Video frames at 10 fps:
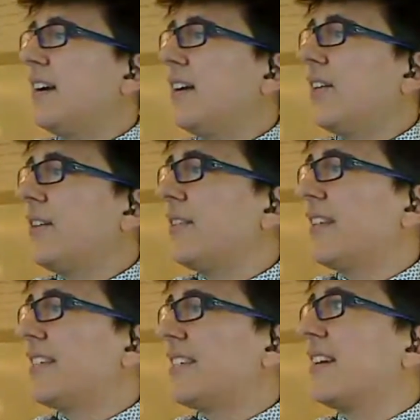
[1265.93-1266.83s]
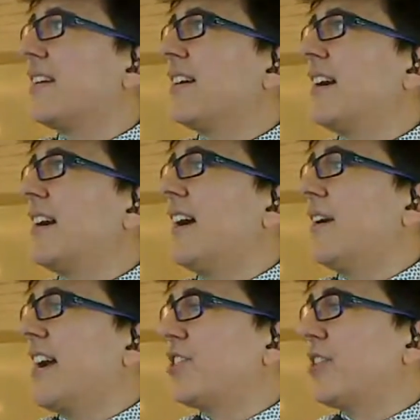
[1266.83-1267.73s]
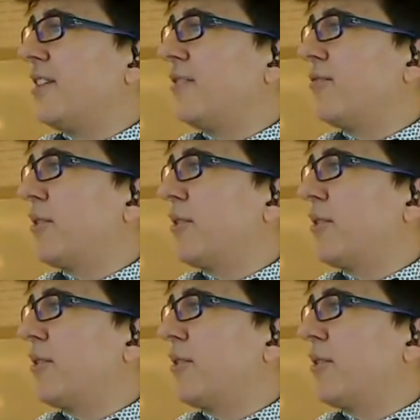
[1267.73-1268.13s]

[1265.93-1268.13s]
let's see, I actually kind of